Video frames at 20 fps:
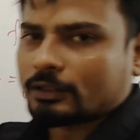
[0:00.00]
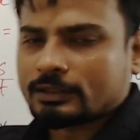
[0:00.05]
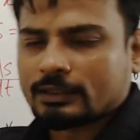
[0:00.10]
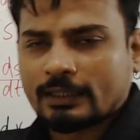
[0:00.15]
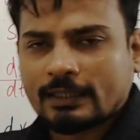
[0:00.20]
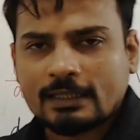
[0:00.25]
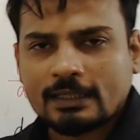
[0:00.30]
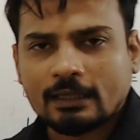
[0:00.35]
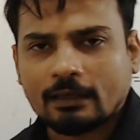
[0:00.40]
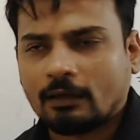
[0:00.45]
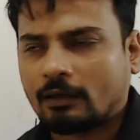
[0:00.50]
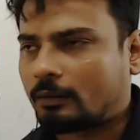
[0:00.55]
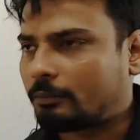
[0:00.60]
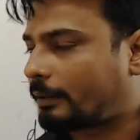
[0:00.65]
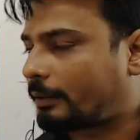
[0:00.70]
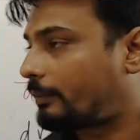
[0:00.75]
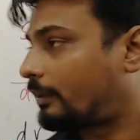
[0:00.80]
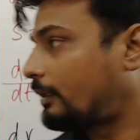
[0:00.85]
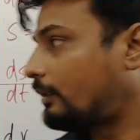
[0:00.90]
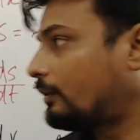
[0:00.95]
is
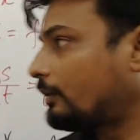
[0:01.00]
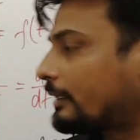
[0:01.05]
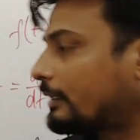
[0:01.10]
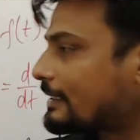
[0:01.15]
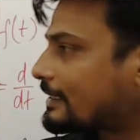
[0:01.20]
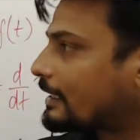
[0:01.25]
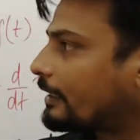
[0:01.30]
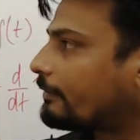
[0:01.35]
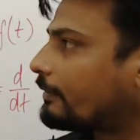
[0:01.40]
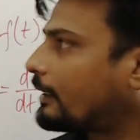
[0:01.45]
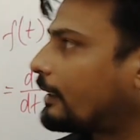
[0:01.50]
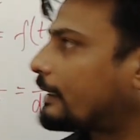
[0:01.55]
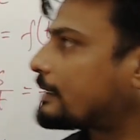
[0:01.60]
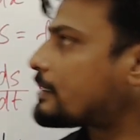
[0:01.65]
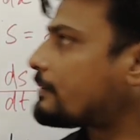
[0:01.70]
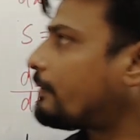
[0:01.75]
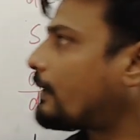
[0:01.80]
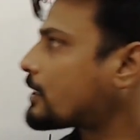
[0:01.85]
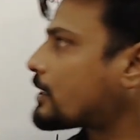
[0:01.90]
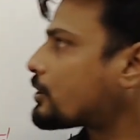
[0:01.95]
is given as a
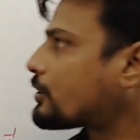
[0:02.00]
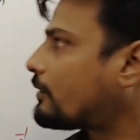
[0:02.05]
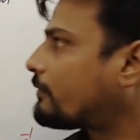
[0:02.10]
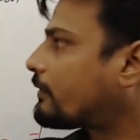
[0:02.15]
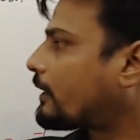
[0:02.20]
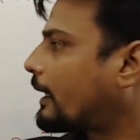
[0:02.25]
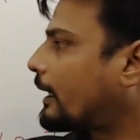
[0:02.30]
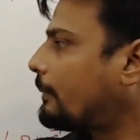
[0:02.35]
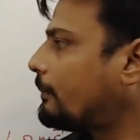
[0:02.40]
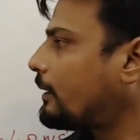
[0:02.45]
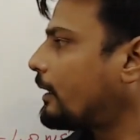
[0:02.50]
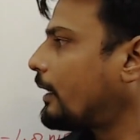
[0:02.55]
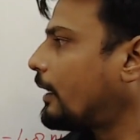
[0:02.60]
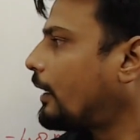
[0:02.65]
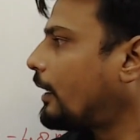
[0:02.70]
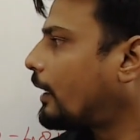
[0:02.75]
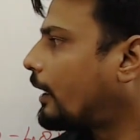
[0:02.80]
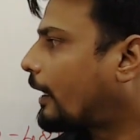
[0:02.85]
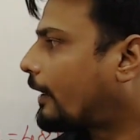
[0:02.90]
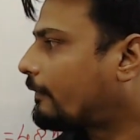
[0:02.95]
function of time,
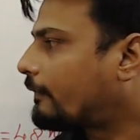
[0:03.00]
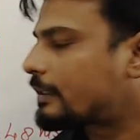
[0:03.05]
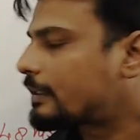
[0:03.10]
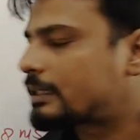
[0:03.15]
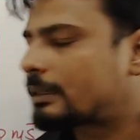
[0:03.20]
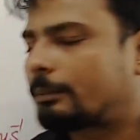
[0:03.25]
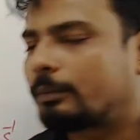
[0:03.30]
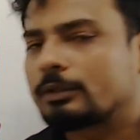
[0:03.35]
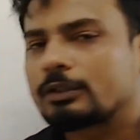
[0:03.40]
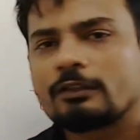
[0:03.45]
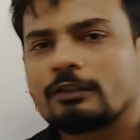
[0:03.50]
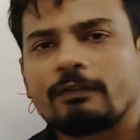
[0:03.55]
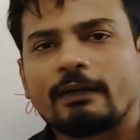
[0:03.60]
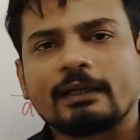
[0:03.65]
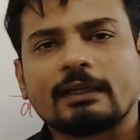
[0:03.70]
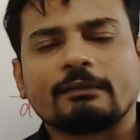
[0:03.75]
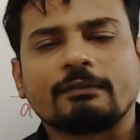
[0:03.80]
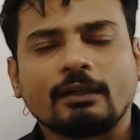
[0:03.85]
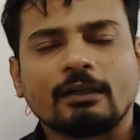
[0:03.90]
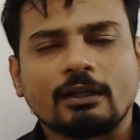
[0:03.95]
and we are supposed to find
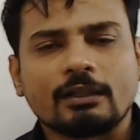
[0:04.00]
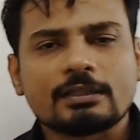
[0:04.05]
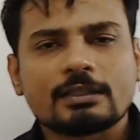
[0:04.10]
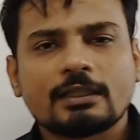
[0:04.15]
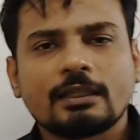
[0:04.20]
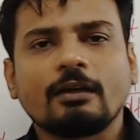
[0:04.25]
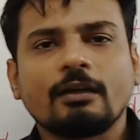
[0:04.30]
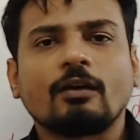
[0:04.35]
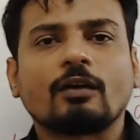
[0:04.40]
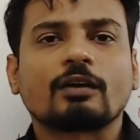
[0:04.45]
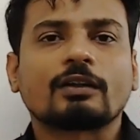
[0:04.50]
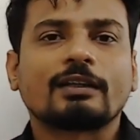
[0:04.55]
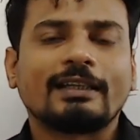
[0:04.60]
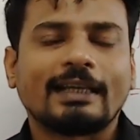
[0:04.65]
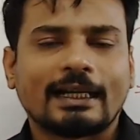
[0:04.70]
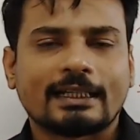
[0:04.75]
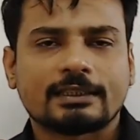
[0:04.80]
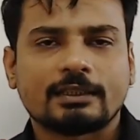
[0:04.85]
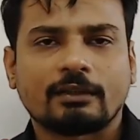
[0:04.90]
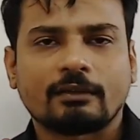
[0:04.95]
the velocity or the
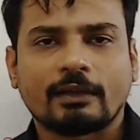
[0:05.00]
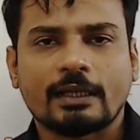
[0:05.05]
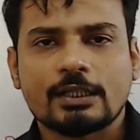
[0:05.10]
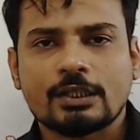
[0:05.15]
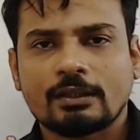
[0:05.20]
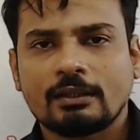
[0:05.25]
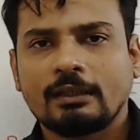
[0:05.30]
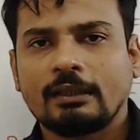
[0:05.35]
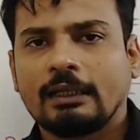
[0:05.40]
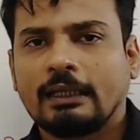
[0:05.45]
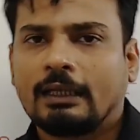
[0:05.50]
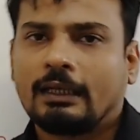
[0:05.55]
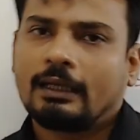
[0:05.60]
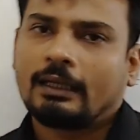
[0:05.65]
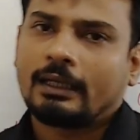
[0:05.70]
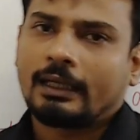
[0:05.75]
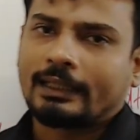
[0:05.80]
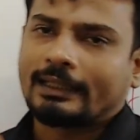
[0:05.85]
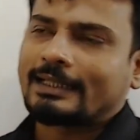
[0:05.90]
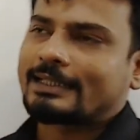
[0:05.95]
acceleration.
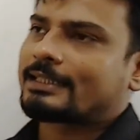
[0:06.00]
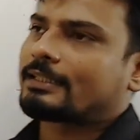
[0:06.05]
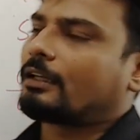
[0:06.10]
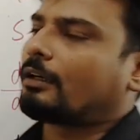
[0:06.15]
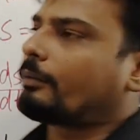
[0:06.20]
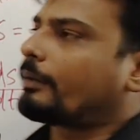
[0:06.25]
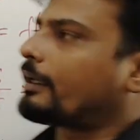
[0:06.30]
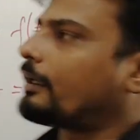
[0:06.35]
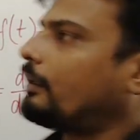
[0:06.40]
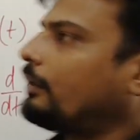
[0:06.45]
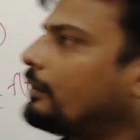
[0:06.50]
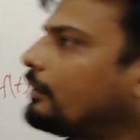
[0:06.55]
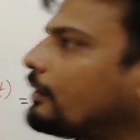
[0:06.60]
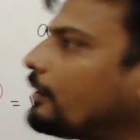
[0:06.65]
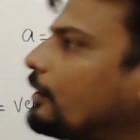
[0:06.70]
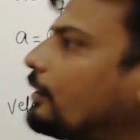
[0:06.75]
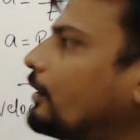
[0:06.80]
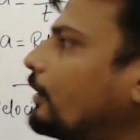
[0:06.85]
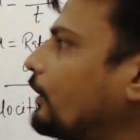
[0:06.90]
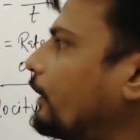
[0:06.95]
And this is how we can
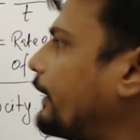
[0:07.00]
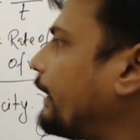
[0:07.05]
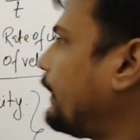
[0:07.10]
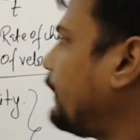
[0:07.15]
go ahead